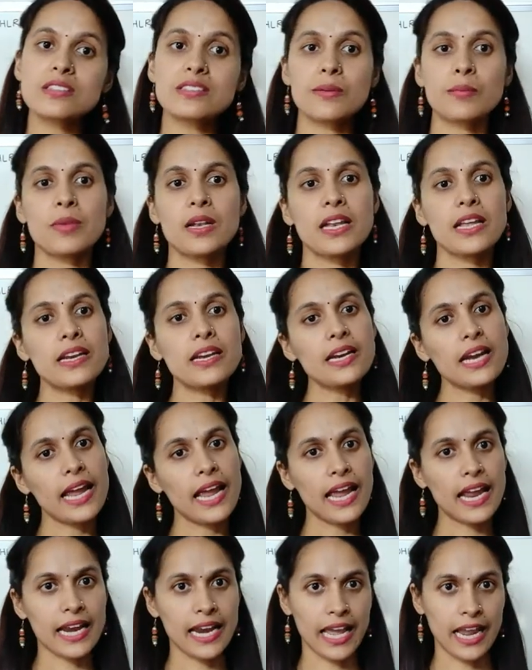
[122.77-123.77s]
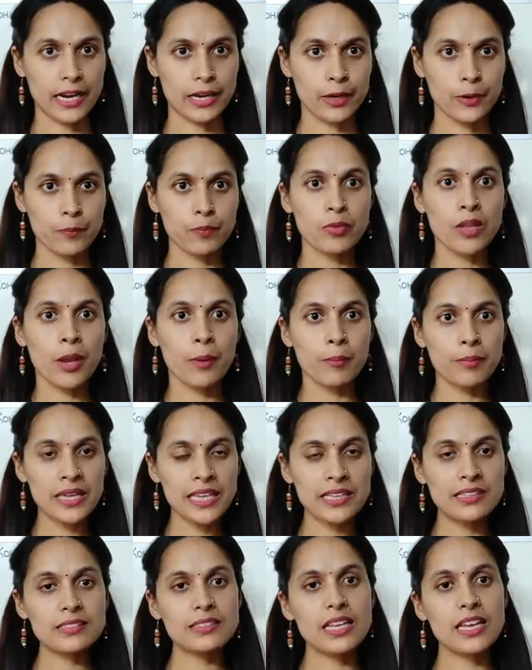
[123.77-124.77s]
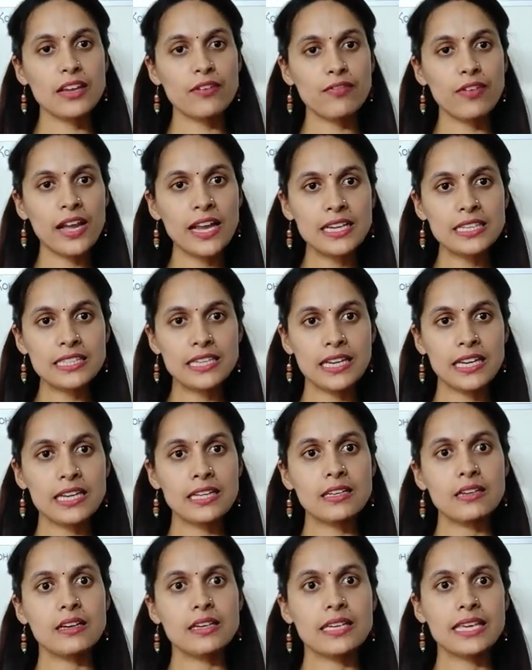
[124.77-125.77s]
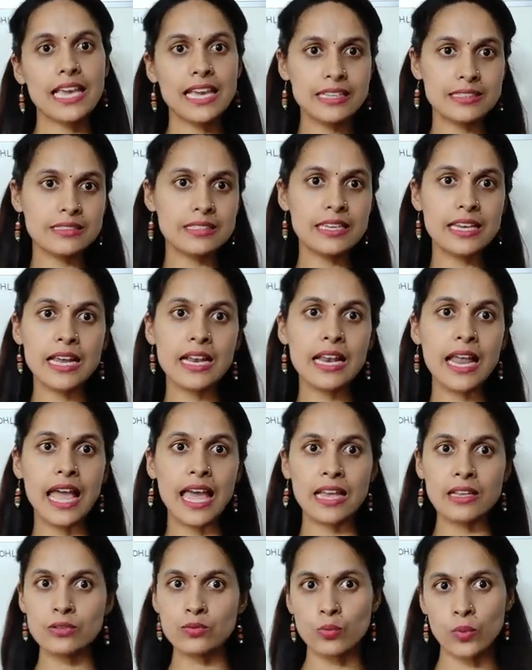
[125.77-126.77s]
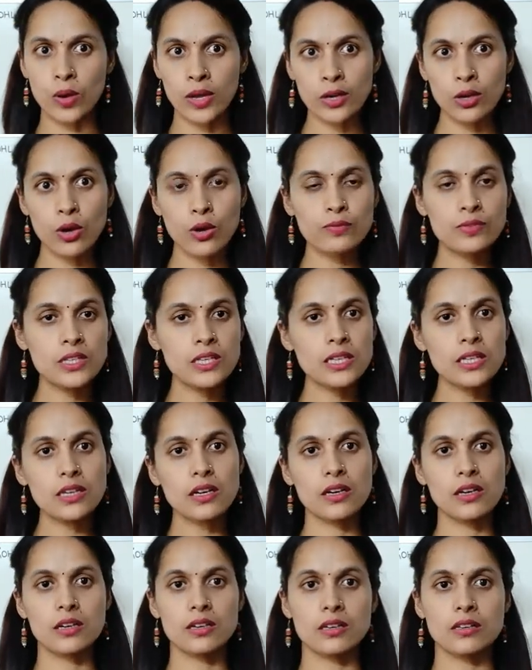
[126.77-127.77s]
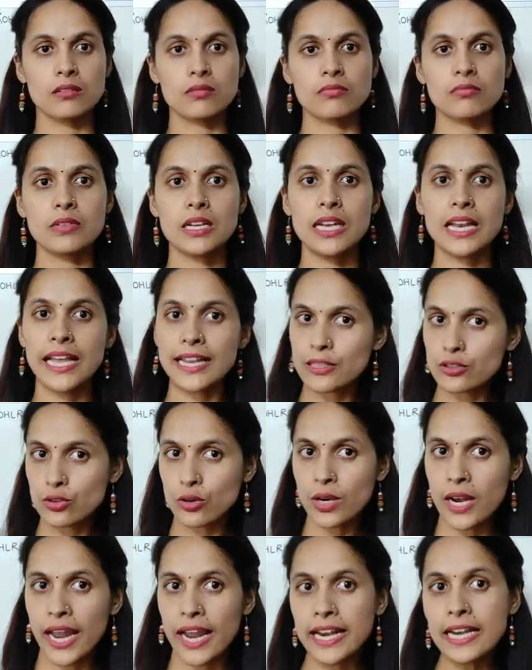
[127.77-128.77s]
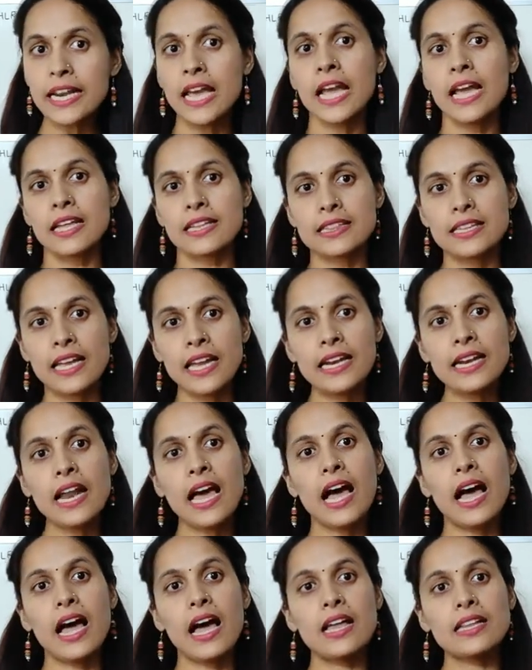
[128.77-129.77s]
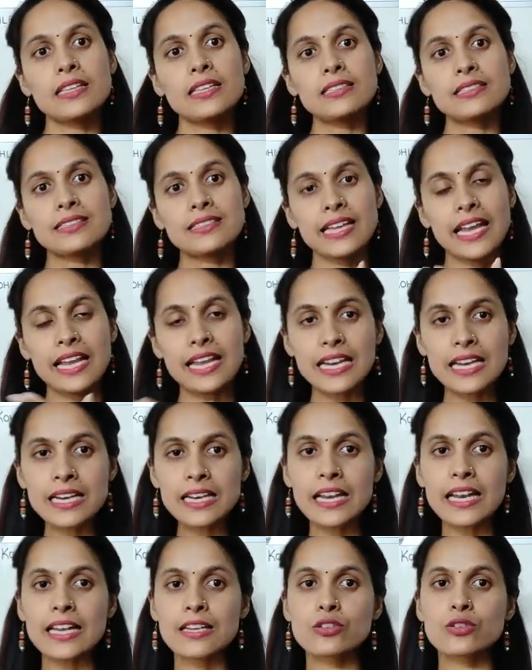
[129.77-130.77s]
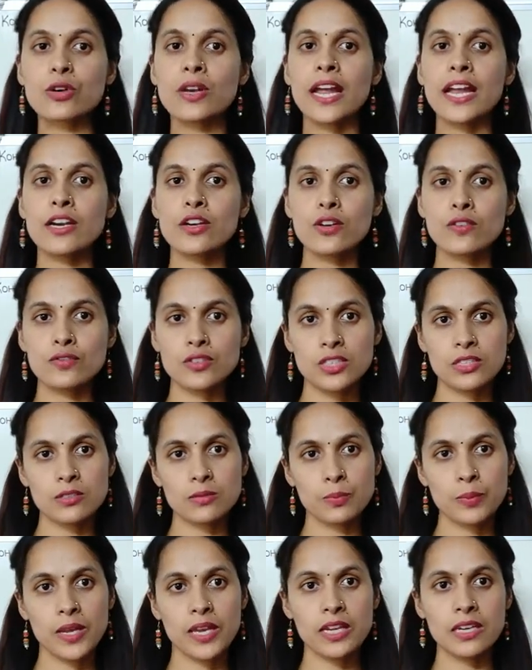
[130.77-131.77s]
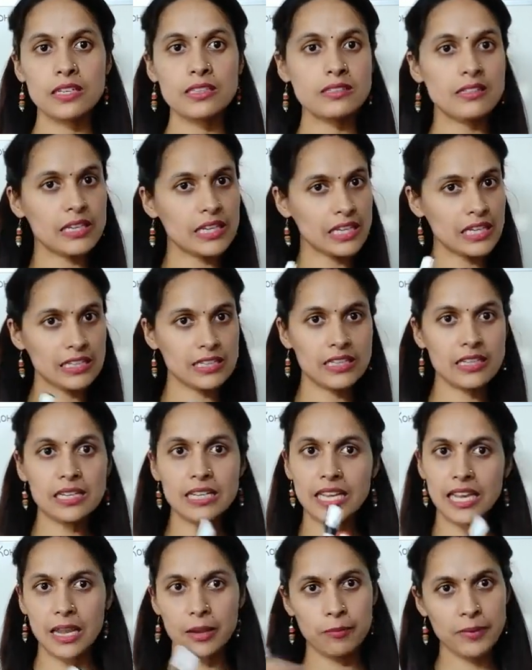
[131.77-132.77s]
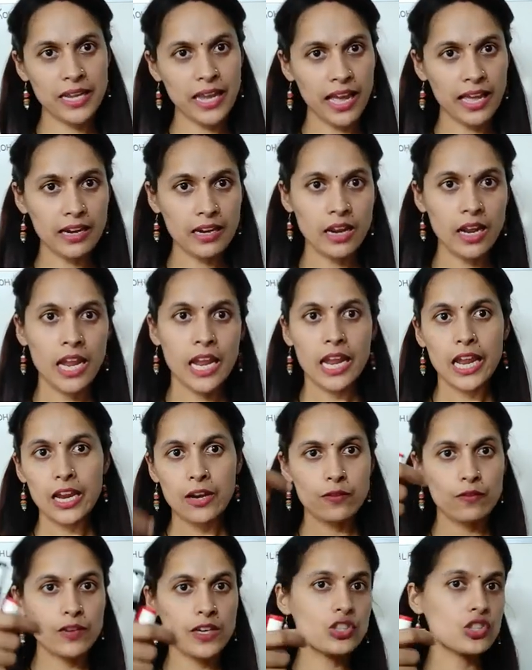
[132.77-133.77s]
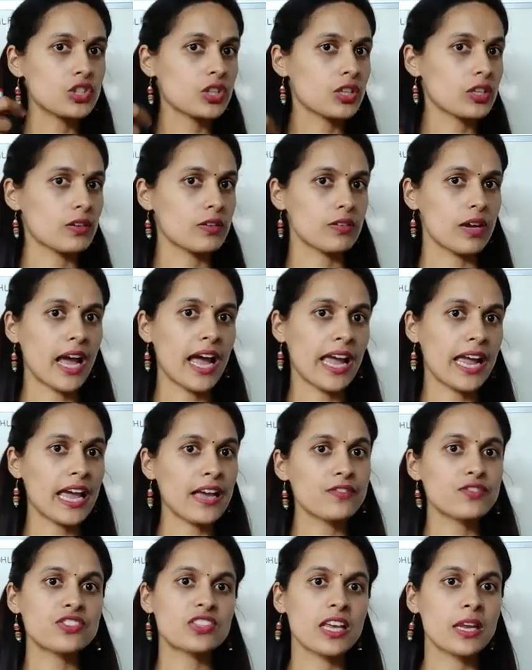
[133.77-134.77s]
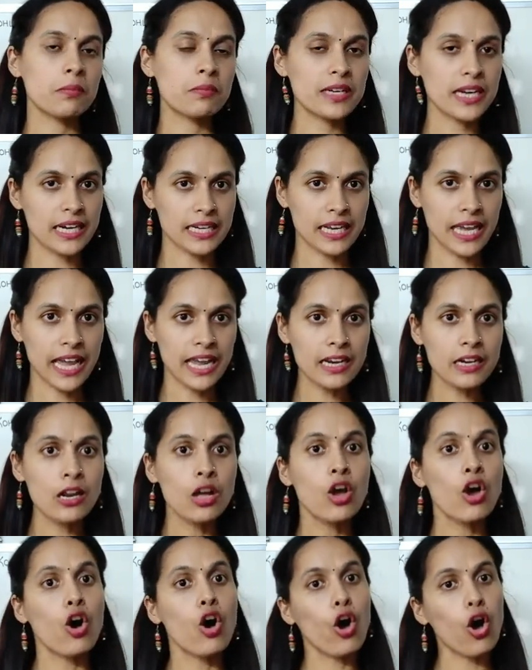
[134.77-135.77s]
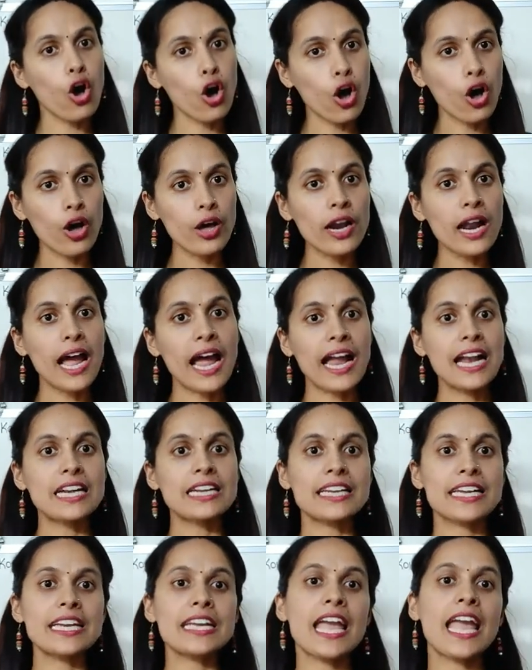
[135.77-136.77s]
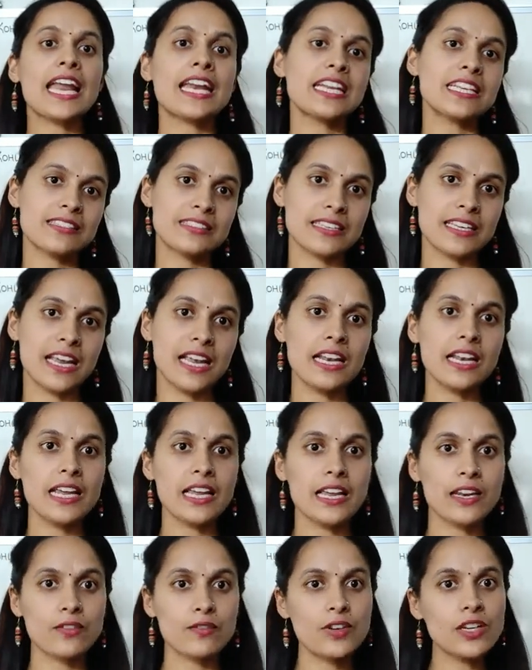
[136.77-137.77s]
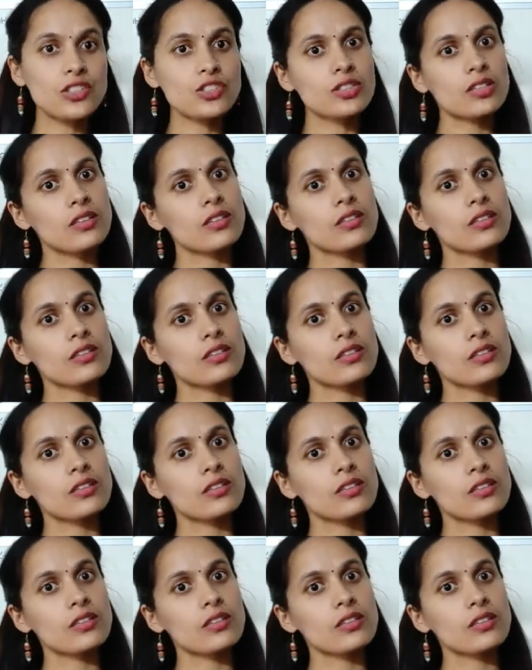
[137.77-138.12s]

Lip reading: similar anion. Means if I take KCl as one of the electrolyte, then the second electrolyte of this pair is either KBr, in which I have same cation, or I'll take NaCl in which